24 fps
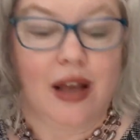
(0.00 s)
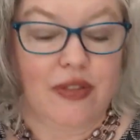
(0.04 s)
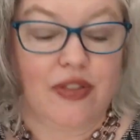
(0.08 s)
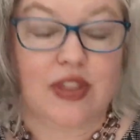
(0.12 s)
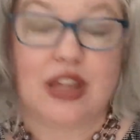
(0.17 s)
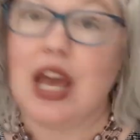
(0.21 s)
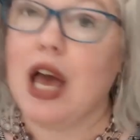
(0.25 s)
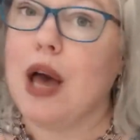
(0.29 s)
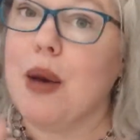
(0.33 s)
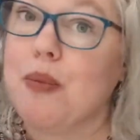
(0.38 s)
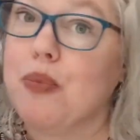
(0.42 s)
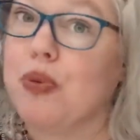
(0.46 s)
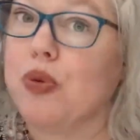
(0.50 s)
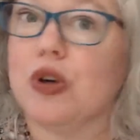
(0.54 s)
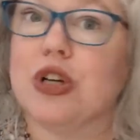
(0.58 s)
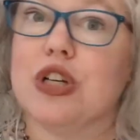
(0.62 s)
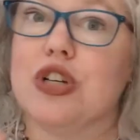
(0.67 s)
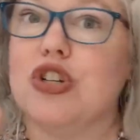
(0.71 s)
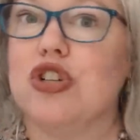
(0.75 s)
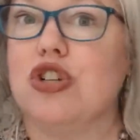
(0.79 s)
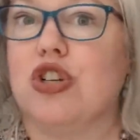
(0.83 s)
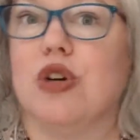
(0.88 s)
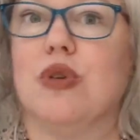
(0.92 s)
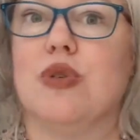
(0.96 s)
The
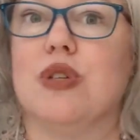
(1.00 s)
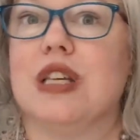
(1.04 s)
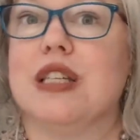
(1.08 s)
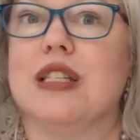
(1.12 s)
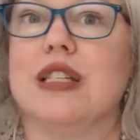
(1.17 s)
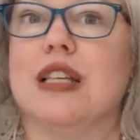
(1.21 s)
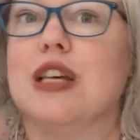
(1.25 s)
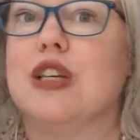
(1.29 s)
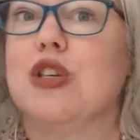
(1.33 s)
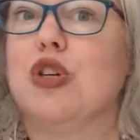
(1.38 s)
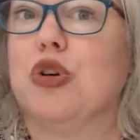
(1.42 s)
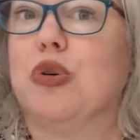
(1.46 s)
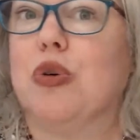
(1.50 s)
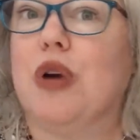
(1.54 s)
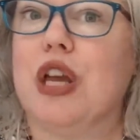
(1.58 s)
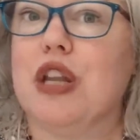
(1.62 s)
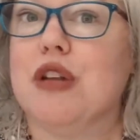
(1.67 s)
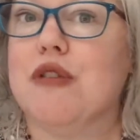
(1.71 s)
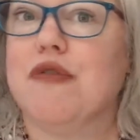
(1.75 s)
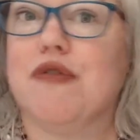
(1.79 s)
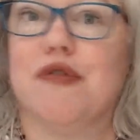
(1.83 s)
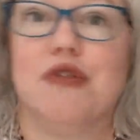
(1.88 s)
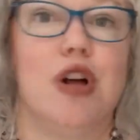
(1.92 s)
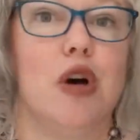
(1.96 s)
Empress shows us that
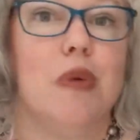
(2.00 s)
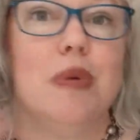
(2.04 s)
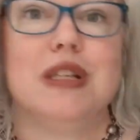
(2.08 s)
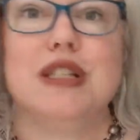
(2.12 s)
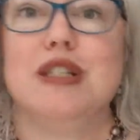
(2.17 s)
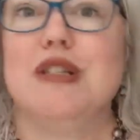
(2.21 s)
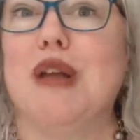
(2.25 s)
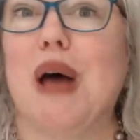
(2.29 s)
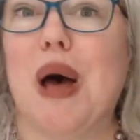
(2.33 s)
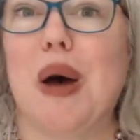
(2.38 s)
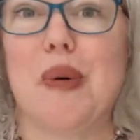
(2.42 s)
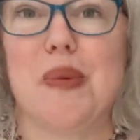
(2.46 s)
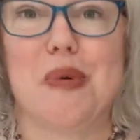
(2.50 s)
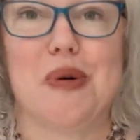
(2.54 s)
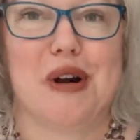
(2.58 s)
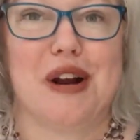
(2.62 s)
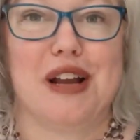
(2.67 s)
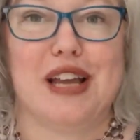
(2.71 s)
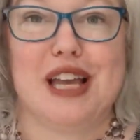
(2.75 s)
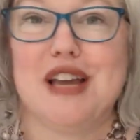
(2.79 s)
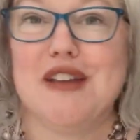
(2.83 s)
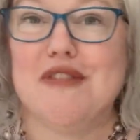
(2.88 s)
creative flow is not work.